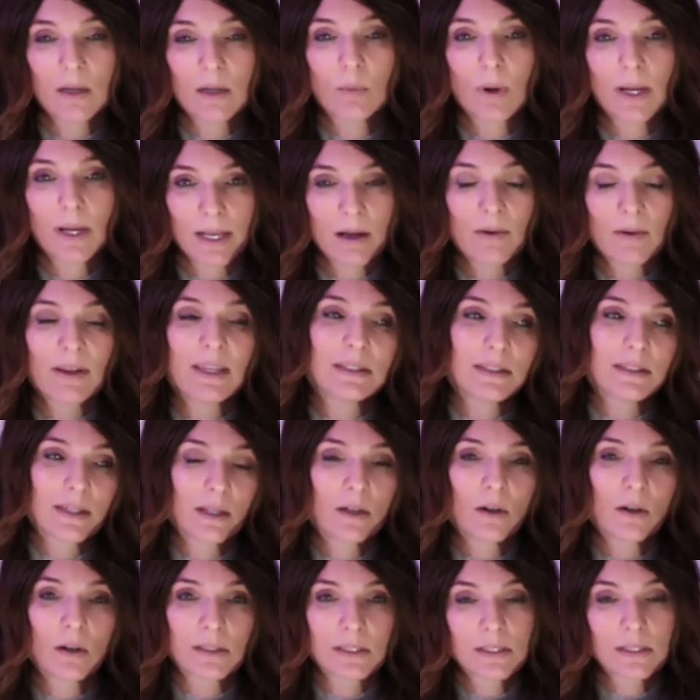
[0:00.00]
right now he said it
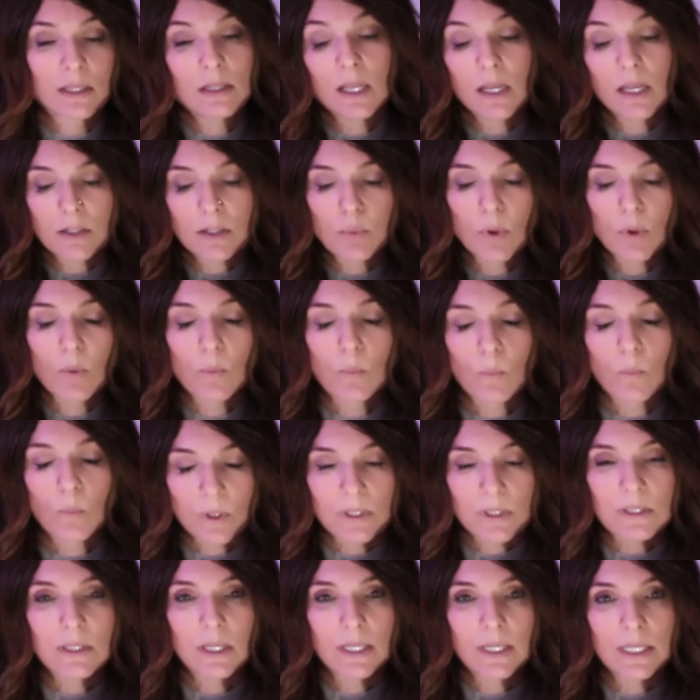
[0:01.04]
on sunday because we're we're
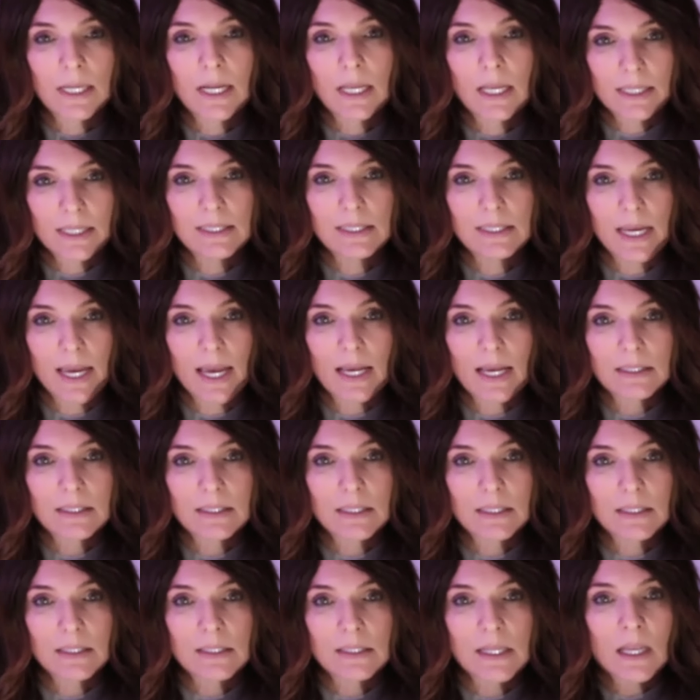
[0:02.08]
studying
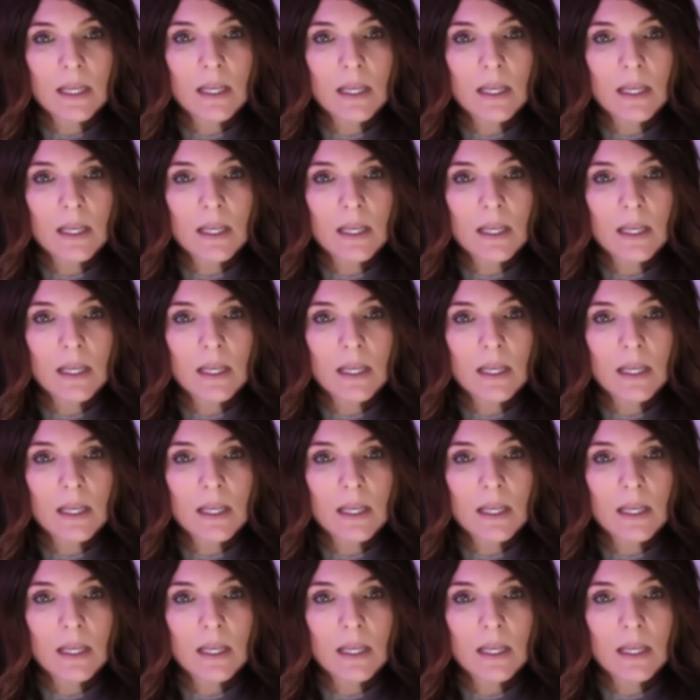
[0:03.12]
ecclesiastes